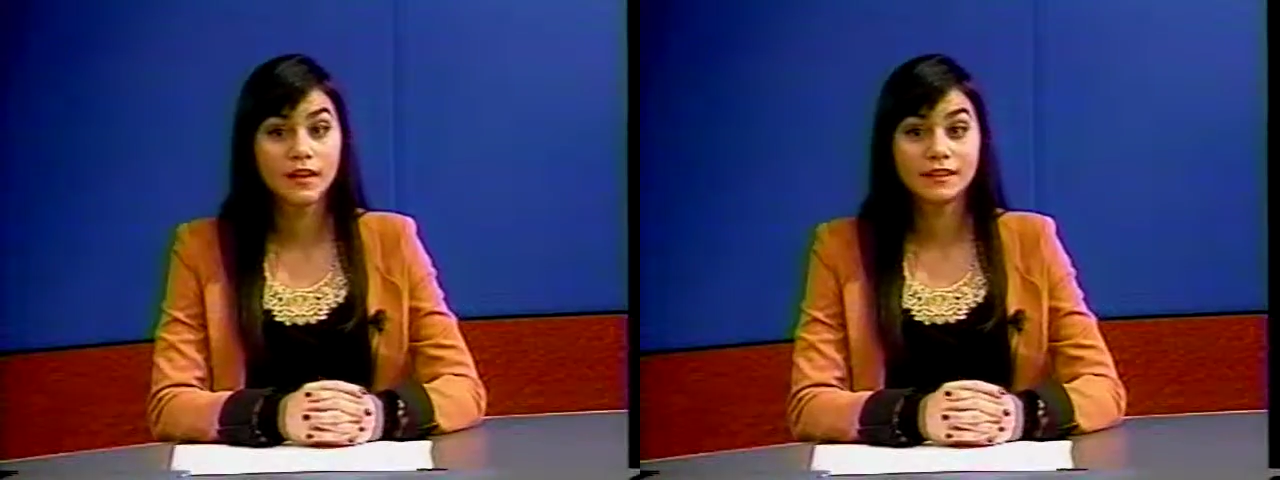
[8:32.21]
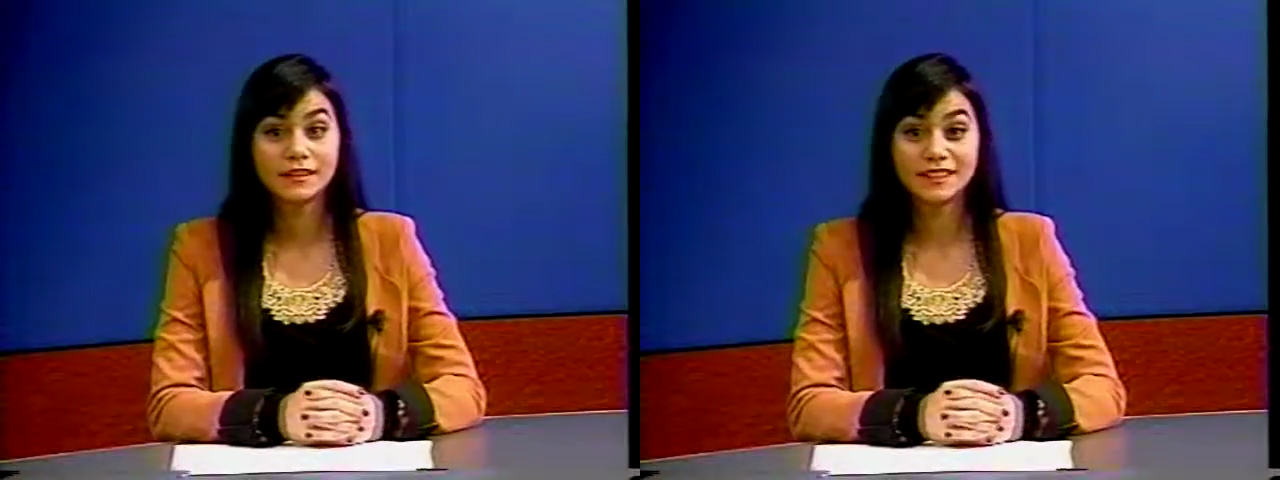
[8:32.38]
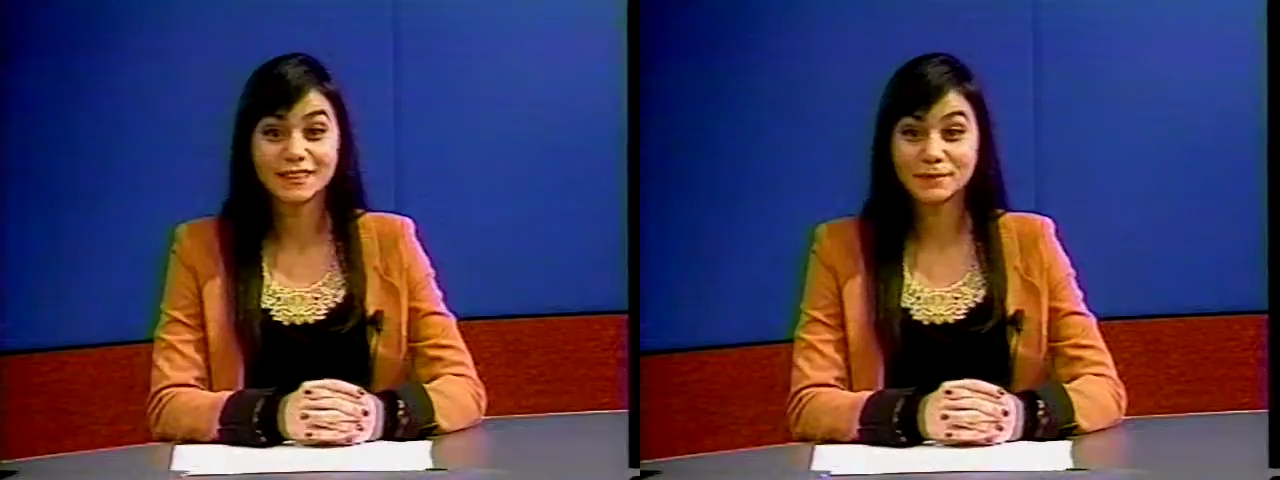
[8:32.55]

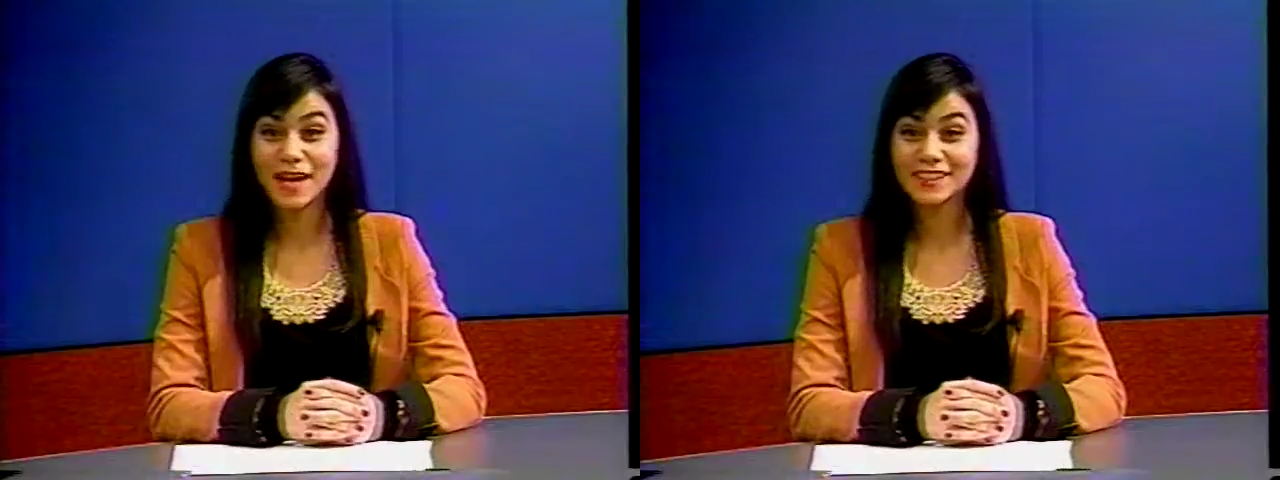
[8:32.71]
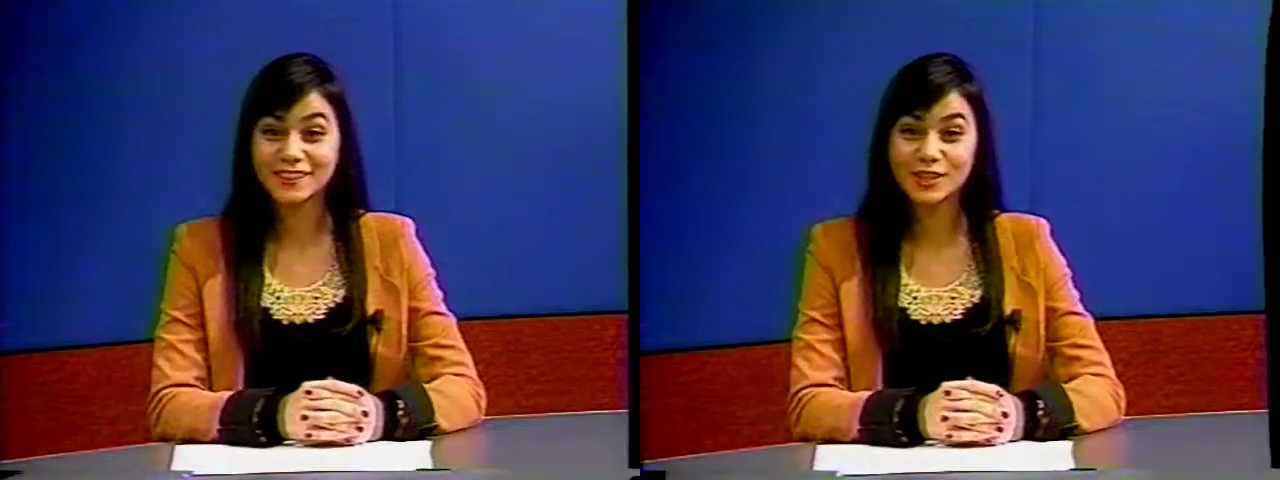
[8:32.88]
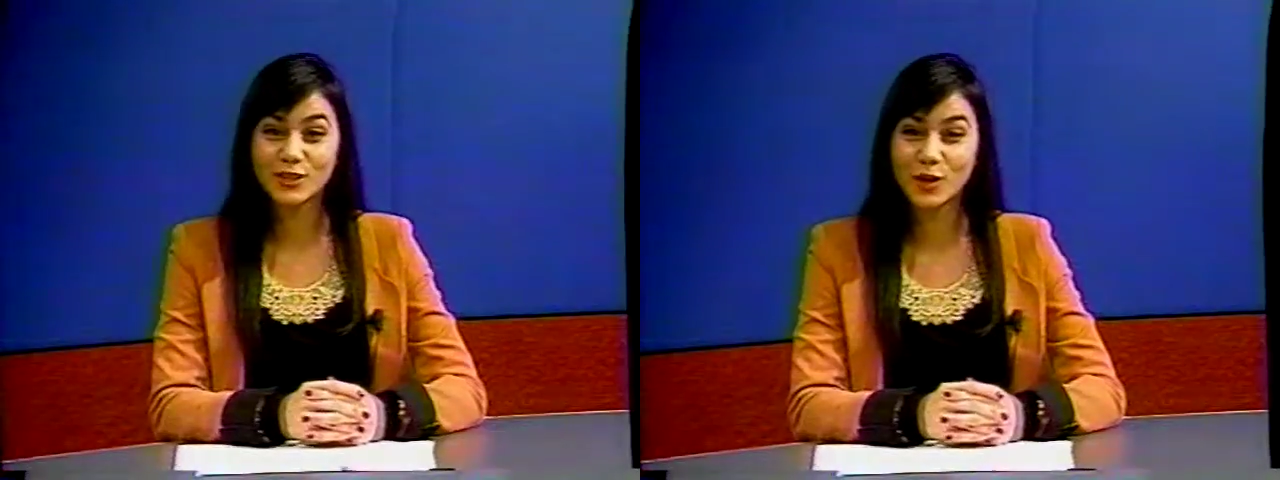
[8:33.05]

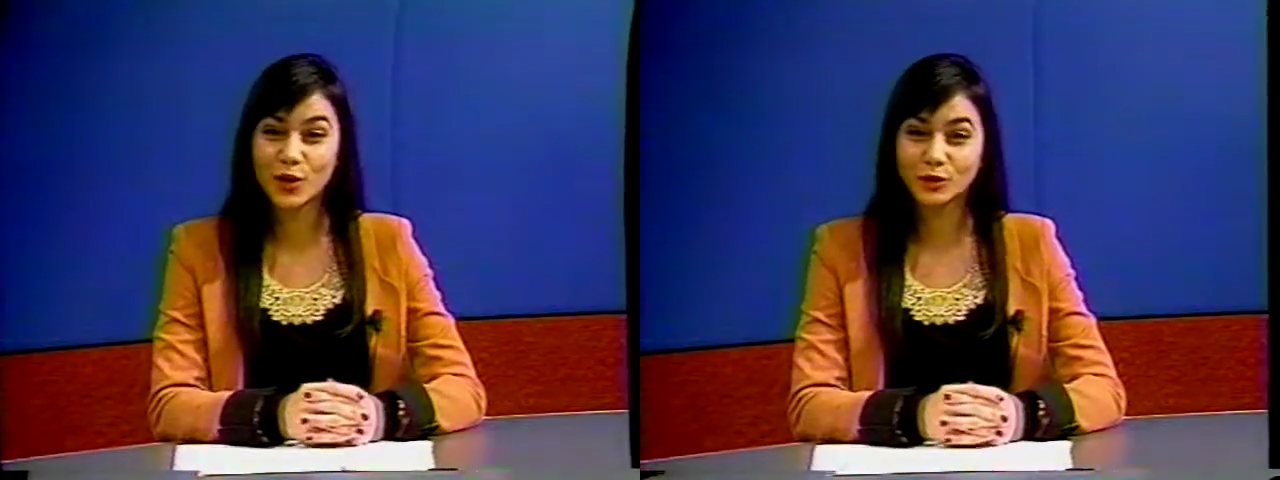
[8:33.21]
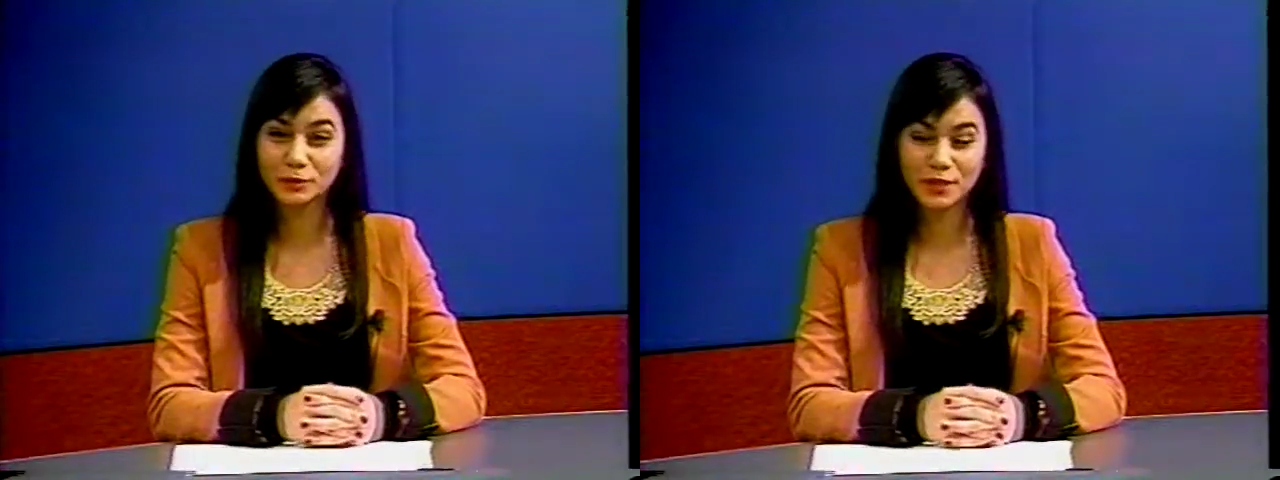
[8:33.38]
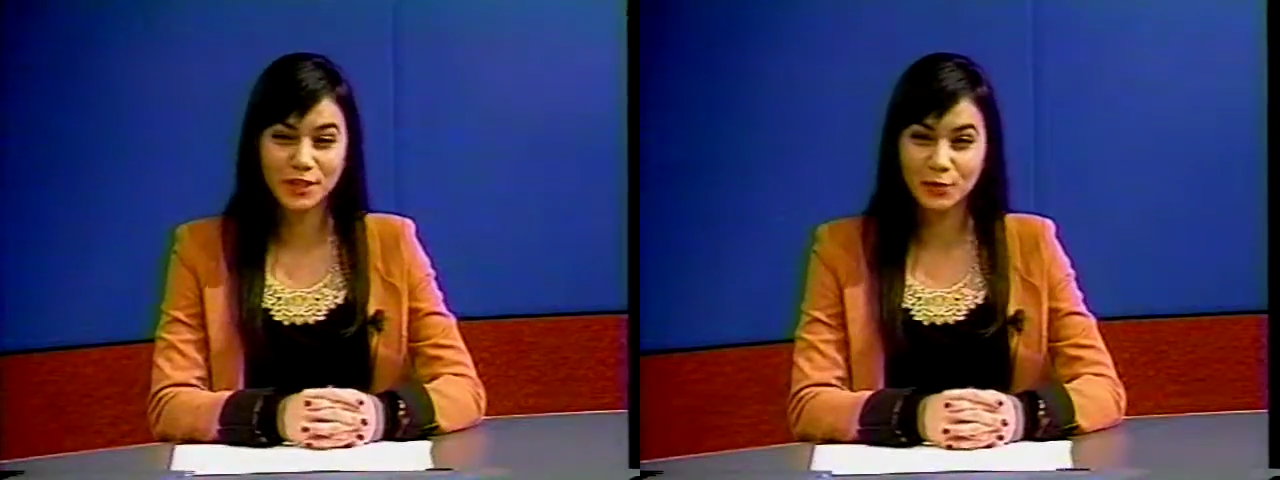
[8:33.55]
Despite the
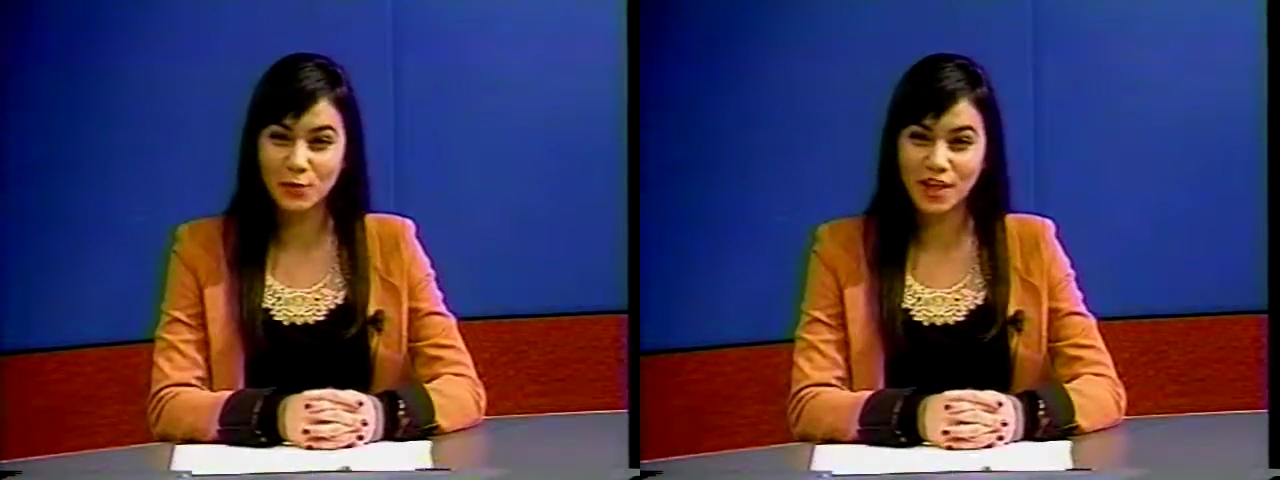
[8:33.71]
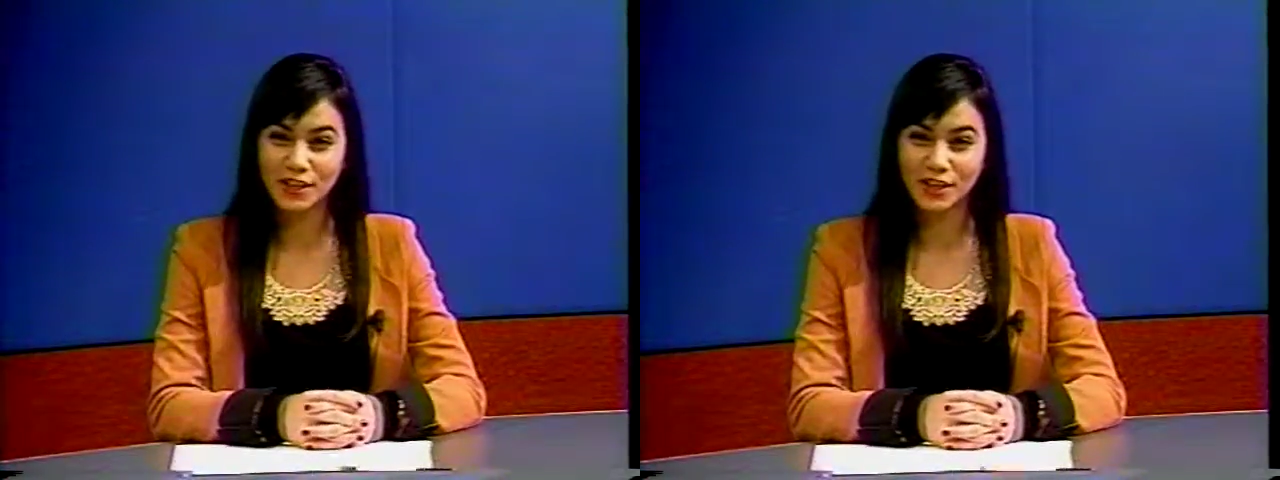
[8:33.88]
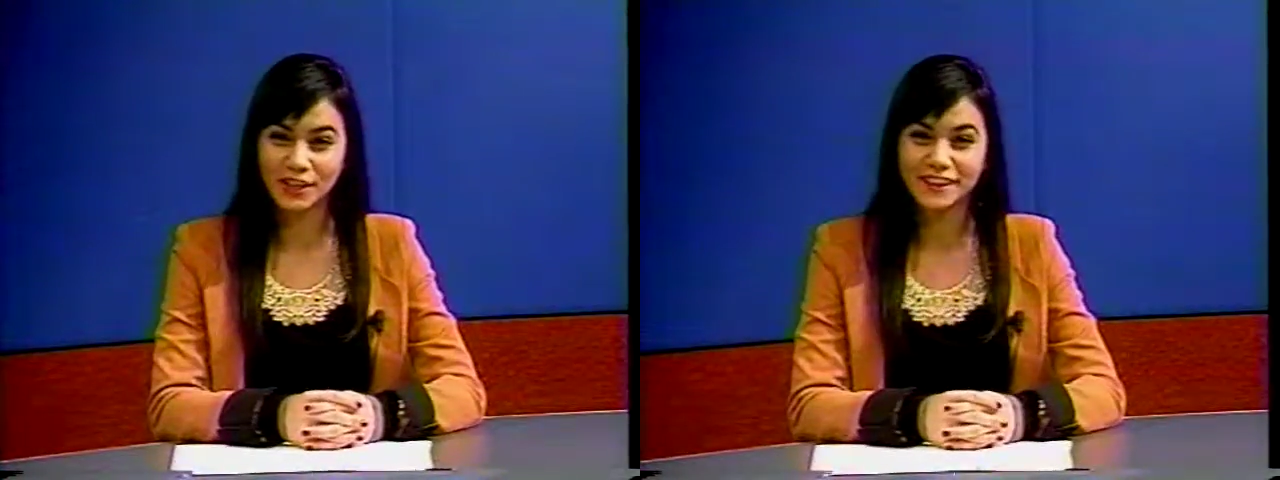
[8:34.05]
cold, bitter
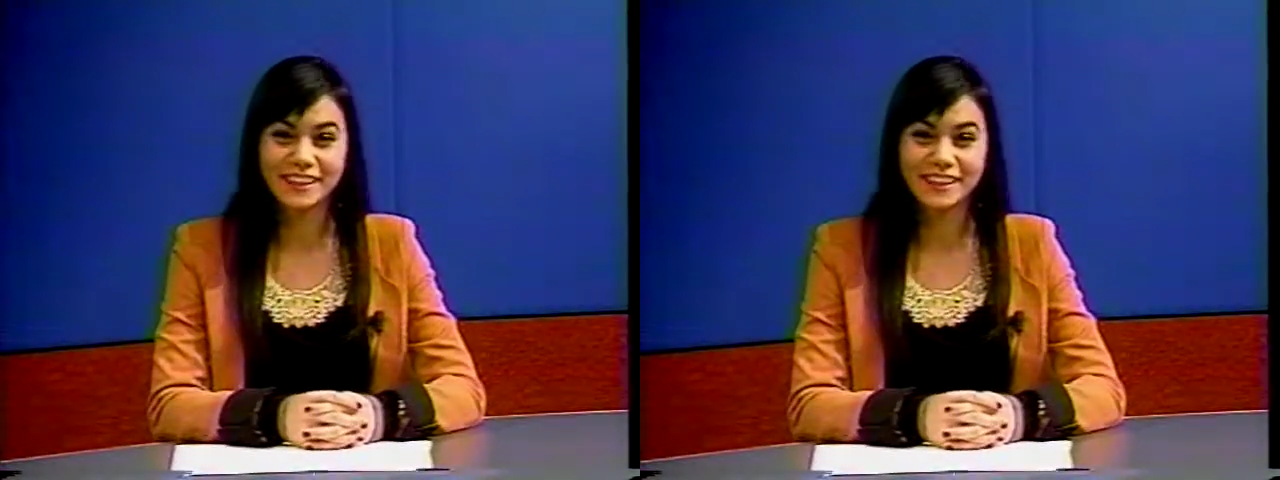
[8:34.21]
weather,